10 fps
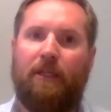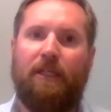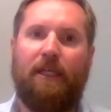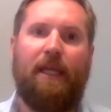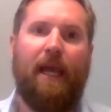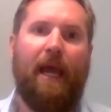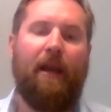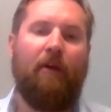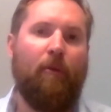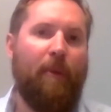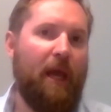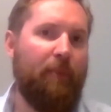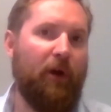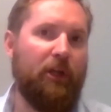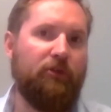to get a Repair
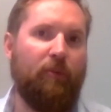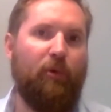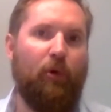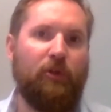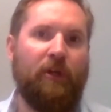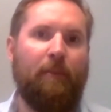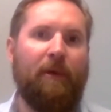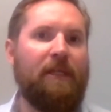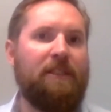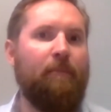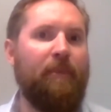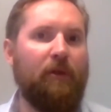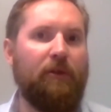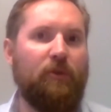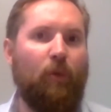Pricer report on it because the
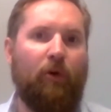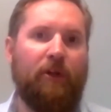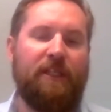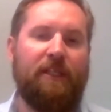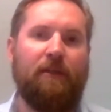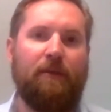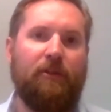builder's warranty and the